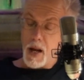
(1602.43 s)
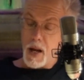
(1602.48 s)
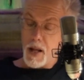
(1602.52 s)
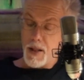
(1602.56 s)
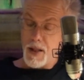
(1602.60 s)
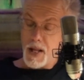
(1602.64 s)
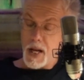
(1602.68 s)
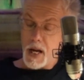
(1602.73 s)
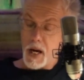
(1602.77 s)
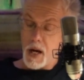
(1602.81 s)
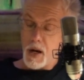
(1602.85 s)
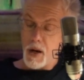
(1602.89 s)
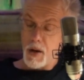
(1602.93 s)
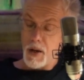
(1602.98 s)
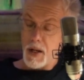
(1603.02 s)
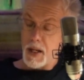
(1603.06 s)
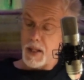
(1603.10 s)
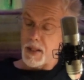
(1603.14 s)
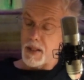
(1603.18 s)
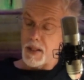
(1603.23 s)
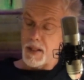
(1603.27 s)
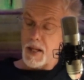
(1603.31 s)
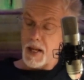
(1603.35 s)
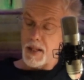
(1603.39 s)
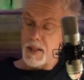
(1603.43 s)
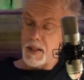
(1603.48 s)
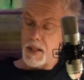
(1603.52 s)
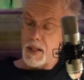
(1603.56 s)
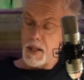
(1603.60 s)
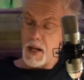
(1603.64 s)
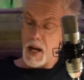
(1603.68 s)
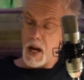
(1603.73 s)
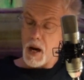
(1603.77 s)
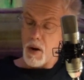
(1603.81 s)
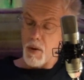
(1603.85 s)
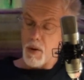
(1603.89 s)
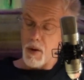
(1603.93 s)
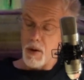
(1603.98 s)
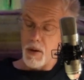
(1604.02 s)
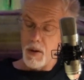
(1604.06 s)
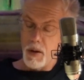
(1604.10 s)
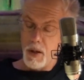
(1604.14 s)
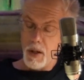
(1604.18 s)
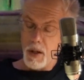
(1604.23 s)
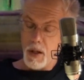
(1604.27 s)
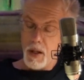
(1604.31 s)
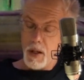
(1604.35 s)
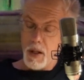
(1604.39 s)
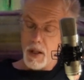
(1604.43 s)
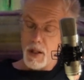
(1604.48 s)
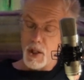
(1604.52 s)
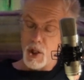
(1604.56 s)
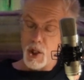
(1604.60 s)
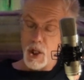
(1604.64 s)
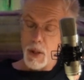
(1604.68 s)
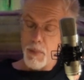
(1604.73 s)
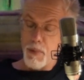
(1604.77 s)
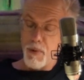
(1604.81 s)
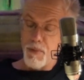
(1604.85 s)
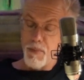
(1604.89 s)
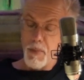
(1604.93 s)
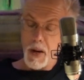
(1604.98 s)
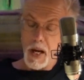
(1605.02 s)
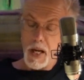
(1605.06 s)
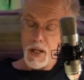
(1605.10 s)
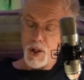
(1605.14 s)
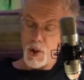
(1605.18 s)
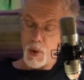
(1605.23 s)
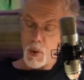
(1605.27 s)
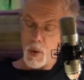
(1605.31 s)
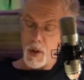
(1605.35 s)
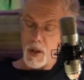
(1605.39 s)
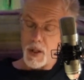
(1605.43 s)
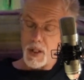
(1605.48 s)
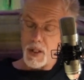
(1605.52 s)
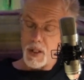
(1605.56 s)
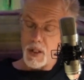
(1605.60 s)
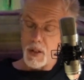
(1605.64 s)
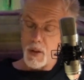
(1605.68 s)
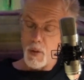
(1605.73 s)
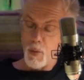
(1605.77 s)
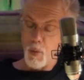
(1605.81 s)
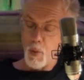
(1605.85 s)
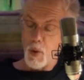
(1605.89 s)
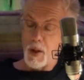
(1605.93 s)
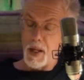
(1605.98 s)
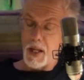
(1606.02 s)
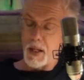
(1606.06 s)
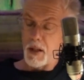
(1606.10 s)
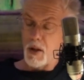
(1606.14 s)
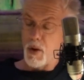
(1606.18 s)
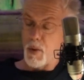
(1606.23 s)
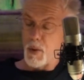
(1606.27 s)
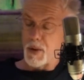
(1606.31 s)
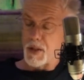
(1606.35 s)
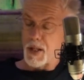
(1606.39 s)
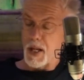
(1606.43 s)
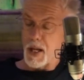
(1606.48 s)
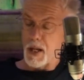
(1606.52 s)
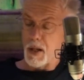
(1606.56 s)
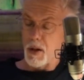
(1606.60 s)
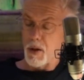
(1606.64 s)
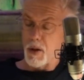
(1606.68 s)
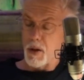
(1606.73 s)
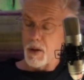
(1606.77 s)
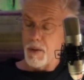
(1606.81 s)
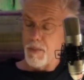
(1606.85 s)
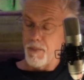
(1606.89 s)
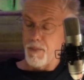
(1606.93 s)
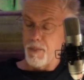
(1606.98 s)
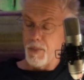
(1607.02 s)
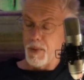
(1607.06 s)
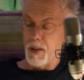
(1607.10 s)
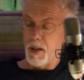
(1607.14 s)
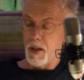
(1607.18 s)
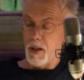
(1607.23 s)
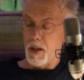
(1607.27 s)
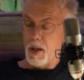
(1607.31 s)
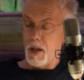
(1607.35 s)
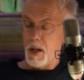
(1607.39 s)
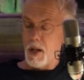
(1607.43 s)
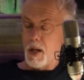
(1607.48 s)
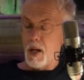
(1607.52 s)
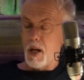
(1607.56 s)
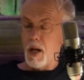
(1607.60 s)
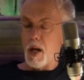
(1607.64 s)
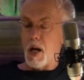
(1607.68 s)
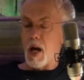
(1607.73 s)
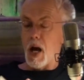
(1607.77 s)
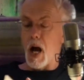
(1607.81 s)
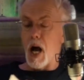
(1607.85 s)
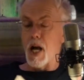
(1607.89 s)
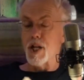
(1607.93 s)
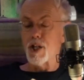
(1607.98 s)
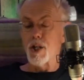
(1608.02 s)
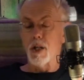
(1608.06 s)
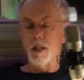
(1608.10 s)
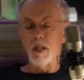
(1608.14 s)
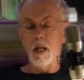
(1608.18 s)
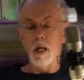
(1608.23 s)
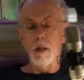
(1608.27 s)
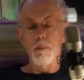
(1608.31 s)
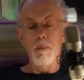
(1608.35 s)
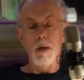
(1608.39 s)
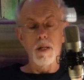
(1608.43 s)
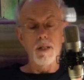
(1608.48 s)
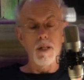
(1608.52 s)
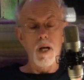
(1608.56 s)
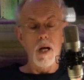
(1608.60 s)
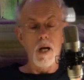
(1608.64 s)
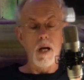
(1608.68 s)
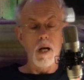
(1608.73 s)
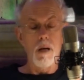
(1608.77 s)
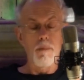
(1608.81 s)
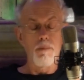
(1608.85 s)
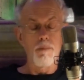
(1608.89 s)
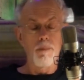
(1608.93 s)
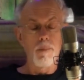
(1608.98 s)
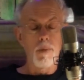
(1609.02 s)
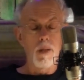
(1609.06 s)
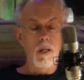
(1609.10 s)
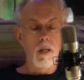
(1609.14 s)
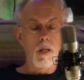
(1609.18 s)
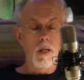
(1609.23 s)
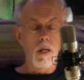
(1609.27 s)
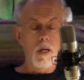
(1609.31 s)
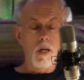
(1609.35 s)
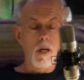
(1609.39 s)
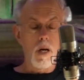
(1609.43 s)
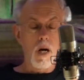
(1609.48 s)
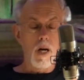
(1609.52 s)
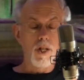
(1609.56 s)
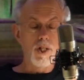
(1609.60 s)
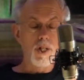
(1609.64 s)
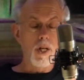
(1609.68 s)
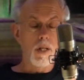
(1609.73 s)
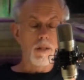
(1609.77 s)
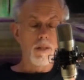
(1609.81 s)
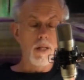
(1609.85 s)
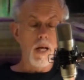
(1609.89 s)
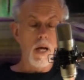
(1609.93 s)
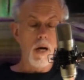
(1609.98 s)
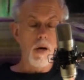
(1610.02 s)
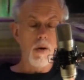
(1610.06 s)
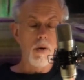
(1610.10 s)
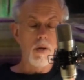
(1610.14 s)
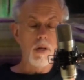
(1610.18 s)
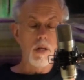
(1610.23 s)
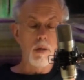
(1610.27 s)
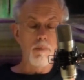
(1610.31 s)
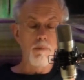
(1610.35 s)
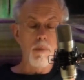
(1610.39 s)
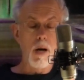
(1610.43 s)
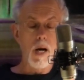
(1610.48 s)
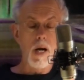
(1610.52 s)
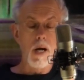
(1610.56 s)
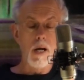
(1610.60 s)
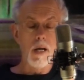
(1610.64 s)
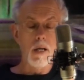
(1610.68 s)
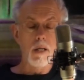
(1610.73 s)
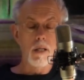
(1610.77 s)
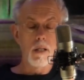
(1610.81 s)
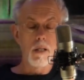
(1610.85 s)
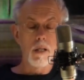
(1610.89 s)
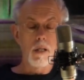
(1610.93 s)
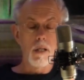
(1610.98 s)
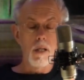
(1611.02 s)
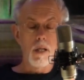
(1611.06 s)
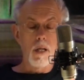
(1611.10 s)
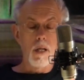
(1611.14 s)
and there, at its destined hour, the ship of my choice will let go its anchor. I shall take my time, I shall tarry and bide,